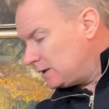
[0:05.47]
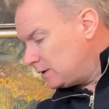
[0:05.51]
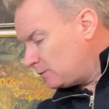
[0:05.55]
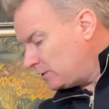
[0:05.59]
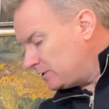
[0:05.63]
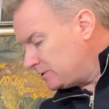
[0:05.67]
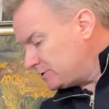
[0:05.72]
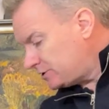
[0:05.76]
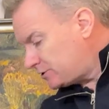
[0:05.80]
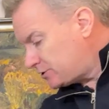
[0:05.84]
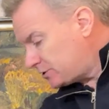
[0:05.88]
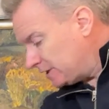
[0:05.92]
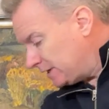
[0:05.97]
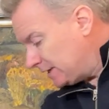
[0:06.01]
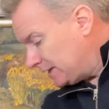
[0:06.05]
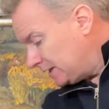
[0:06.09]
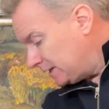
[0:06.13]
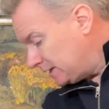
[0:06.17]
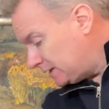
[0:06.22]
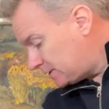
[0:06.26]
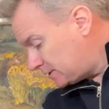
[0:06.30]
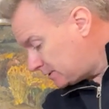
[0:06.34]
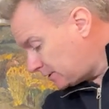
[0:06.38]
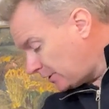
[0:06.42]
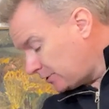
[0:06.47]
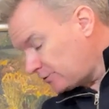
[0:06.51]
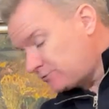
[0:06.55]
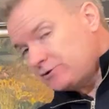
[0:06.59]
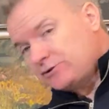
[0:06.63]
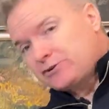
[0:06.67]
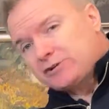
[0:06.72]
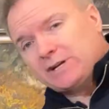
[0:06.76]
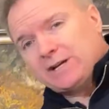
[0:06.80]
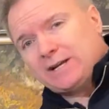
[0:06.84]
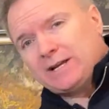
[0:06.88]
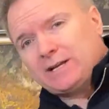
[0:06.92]
Windsor chairs, country
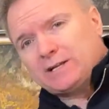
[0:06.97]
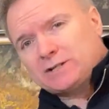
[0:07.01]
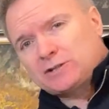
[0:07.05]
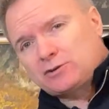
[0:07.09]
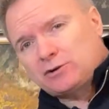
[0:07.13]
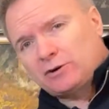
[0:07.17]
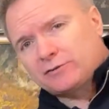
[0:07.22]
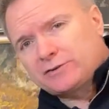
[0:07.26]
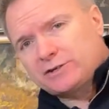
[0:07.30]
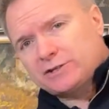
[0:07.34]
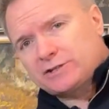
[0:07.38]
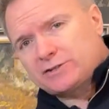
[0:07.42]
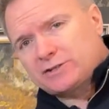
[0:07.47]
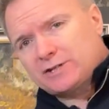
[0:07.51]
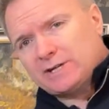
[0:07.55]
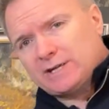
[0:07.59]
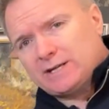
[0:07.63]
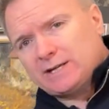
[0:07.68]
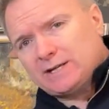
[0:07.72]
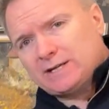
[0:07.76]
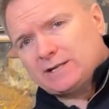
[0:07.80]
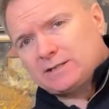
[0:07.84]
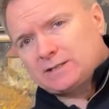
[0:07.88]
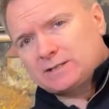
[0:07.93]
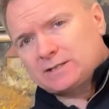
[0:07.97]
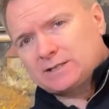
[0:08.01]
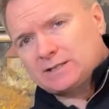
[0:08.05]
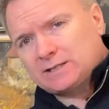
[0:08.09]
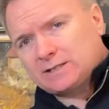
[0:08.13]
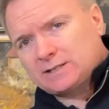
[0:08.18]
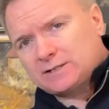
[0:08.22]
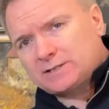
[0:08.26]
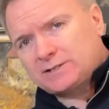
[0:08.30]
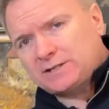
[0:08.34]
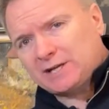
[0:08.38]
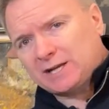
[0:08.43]
chairs, crofters chairs,
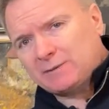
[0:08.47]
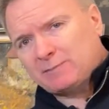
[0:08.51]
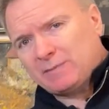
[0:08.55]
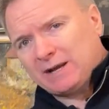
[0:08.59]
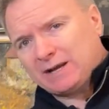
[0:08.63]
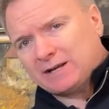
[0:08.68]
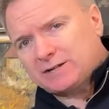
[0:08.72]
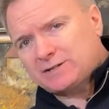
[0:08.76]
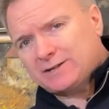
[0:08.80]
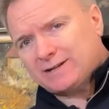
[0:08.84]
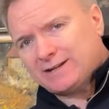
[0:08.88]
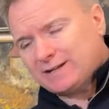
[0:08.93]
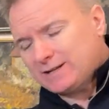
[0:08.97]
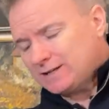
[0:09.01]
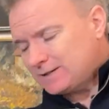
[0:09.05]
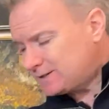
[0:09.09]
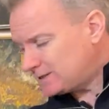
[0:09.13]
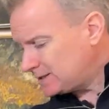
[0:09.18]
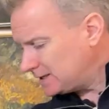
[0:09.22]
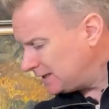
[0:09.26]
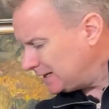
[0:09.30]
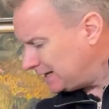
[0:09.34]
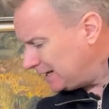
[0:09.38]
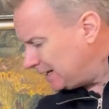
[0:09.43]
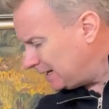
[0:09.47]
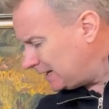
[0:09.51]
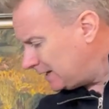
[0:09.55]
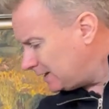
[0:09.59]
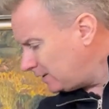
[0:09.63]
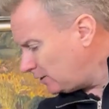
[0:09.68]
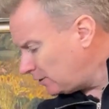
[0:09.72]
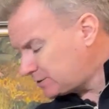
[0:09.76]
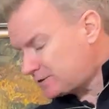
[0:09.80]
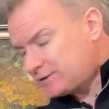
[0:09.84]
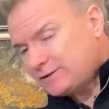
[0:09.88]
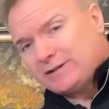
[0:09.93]
stick back chairs,
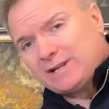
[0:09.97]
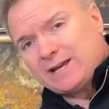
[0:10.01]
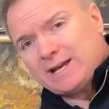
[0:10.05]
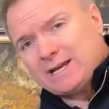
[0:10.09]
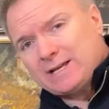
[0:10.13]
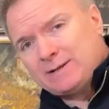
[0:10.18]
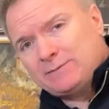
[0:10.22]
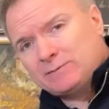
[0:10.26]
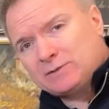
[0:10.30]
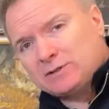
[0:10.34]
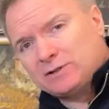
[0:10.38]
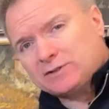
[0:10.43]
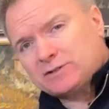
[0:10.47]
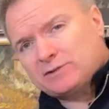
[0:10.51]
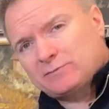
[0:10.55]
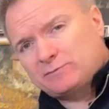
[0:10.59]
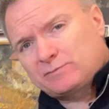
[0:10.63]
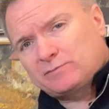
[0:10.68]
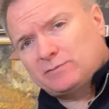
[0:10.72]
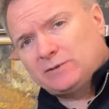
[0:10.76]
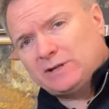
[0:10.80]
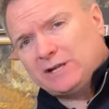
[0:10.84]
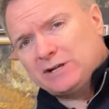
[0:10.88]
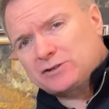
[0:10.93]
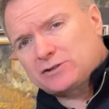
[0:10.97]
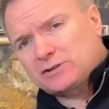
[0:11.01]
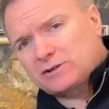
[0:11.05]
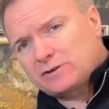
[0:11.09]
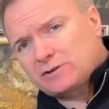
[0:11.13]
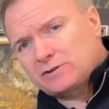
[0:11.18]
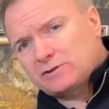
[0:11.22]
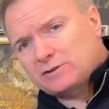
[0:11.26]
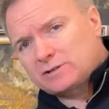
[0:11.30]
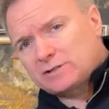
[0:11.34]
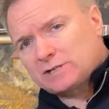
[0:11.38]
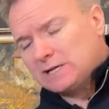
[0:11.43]
lots of names, lots of
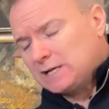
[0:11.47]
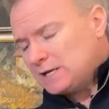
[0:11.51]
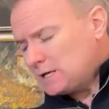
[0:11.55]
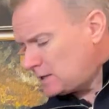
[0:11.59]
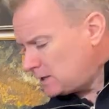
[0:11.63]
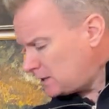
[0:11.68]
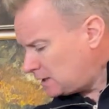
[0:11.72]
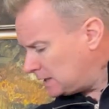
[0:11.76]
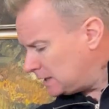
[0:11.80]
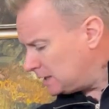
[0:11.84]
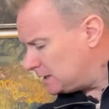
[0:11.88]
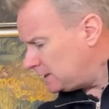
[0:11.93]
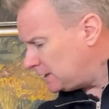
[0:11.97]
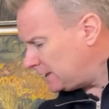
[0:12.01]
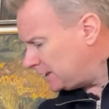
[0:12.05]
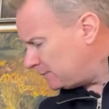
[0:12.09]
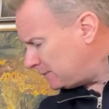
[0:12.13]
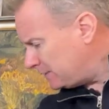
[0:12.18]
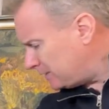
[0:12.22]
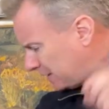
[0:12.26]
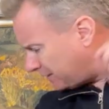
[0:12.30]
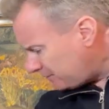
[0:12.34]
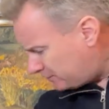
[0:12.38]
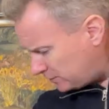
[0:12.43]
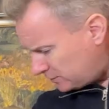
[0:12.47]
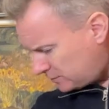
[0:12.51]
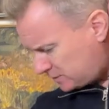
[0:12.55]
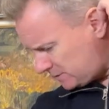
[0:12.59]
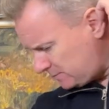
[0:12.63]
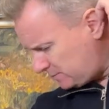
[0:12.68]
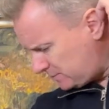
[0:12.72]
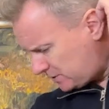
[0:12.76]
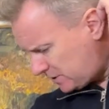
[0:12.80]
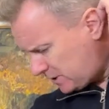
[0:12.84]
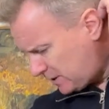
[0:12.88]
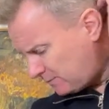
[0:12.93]
issues. Let me give you
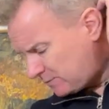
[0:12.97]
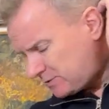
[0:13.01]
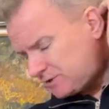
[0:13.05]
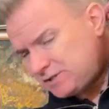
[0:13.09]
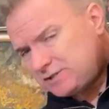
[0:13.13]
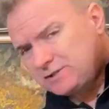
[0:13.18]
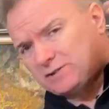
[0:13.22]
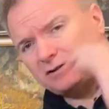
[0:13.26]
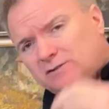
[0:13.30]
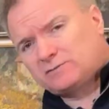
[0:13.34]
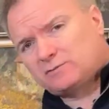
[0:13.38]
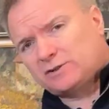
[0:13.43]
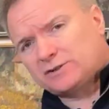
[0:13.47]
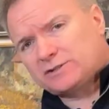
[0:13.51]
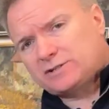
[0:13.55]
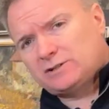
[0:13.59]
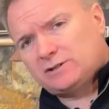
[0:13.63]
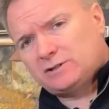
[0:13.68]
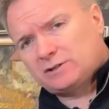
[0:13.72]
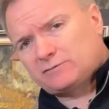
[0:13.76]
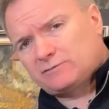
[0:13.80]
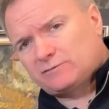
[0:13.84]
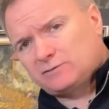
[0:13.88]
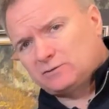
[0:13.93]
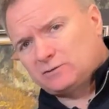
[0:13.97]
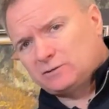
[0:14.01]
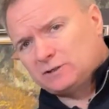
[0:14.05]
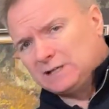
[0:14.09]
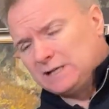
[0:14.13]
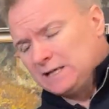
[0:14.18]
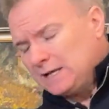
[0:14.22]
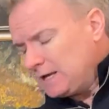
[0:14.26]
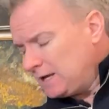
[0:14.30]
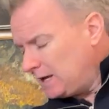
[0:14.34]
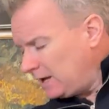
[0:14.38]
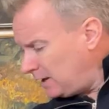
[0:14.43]
some tips on what to look for.